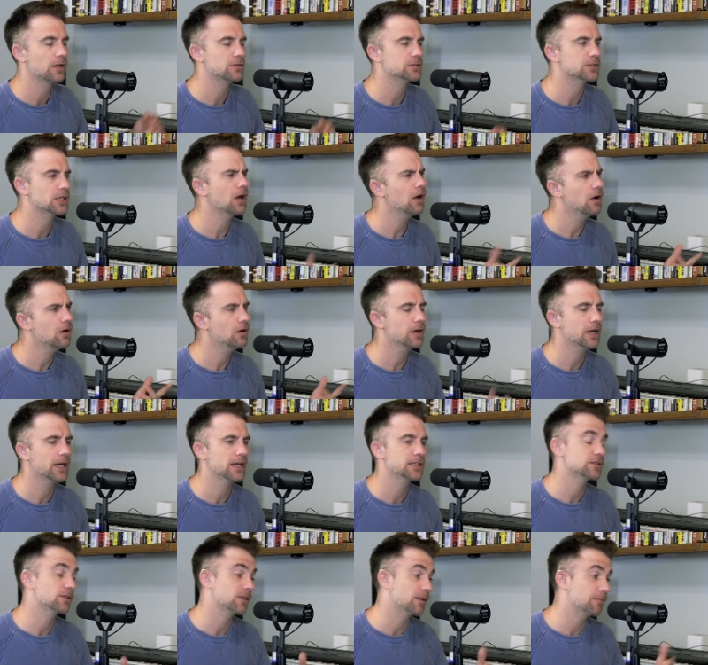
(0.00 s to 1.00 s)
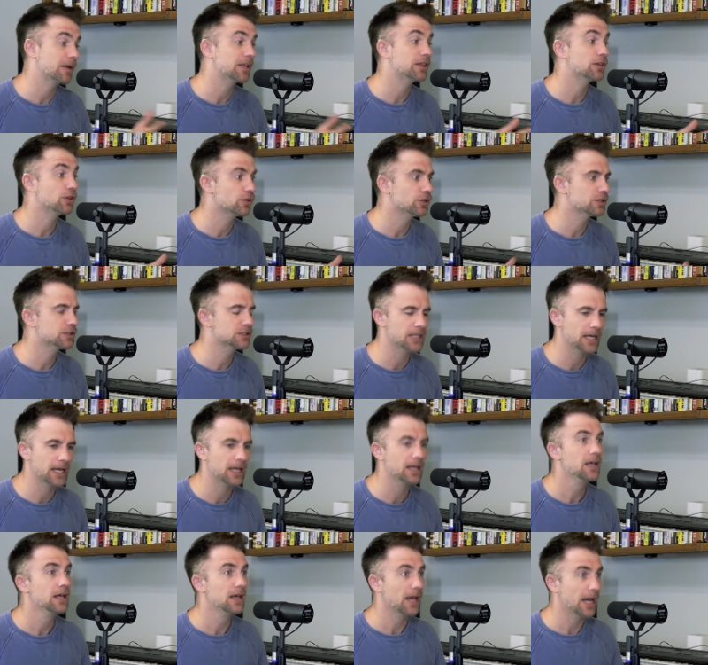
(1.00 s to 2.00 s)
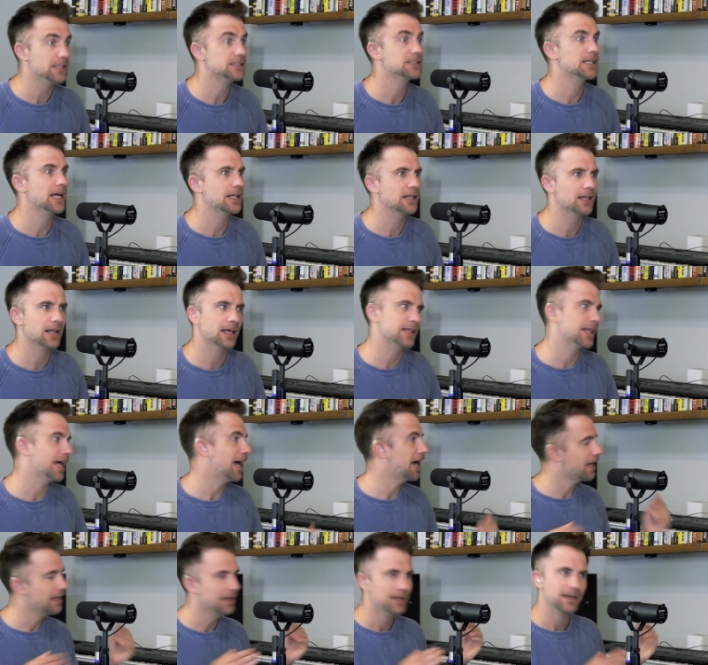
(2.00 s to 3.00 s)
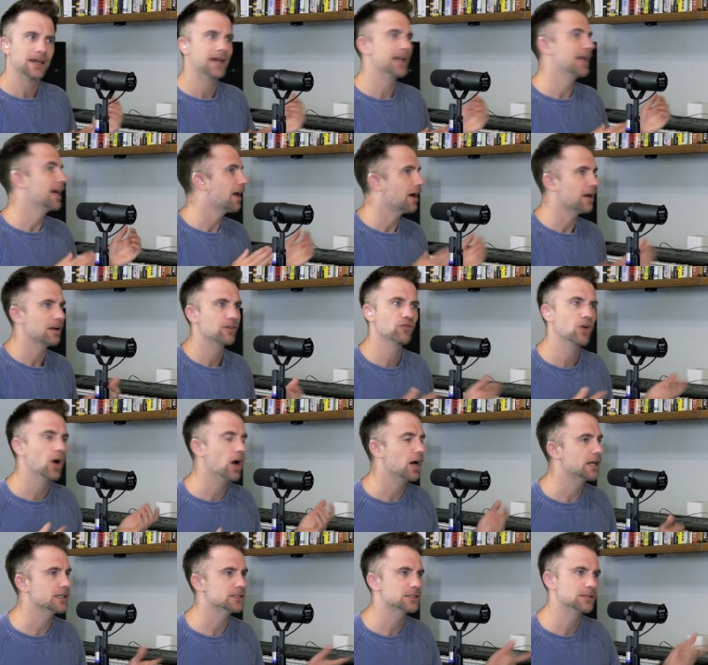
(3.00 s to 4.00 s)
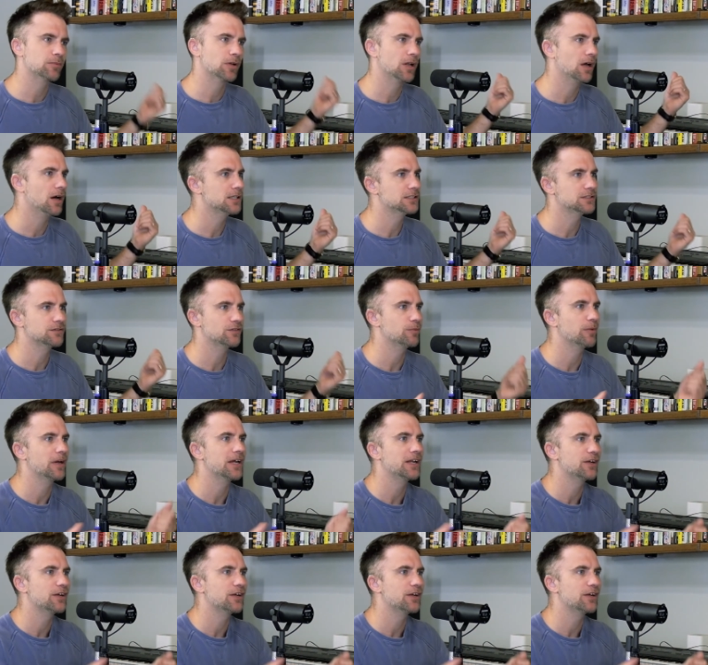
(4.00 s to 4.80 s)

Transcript: I was like, oh, okay. So then my third set, I said it like that, and I got a raucous applause for my